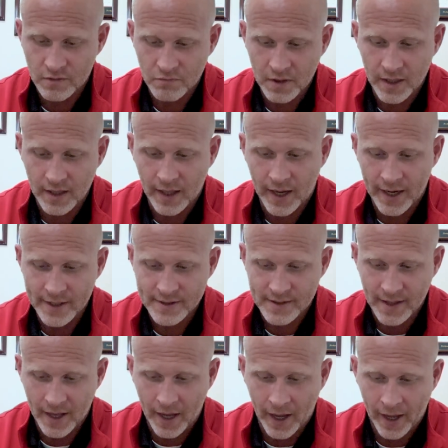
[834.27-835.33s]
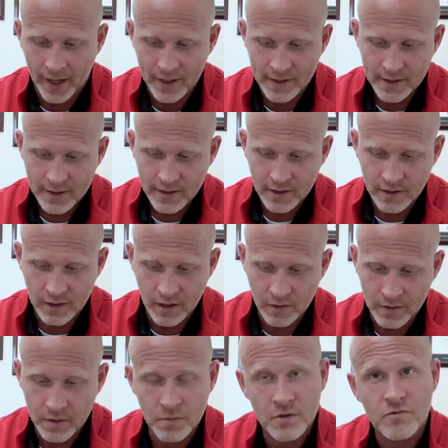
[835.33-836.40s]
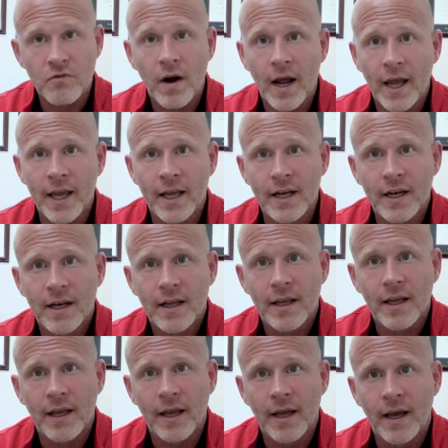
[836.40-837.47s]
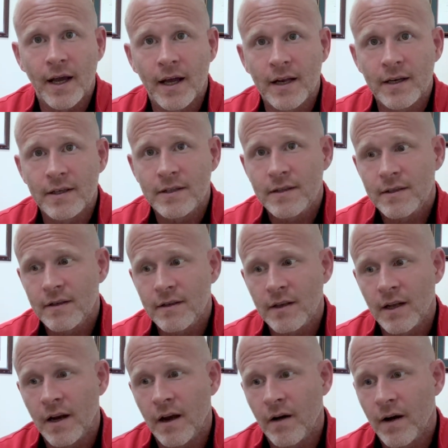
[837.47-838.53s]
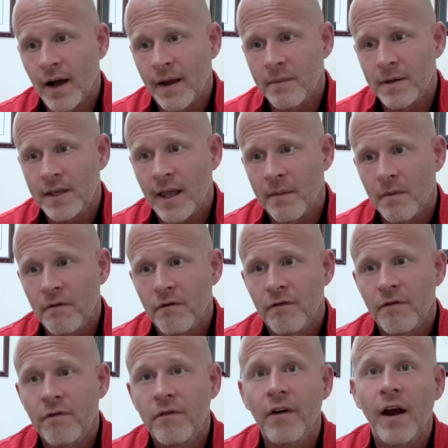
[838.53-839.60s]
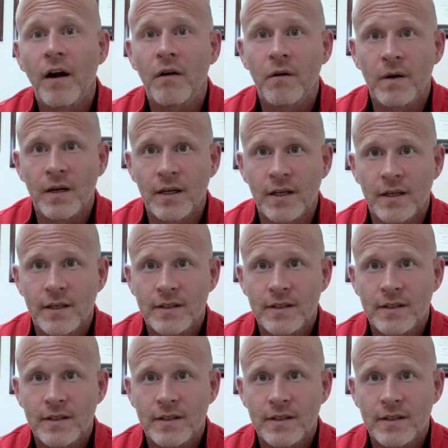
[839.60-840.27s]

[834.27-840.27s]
to realize that he was right, and I became a very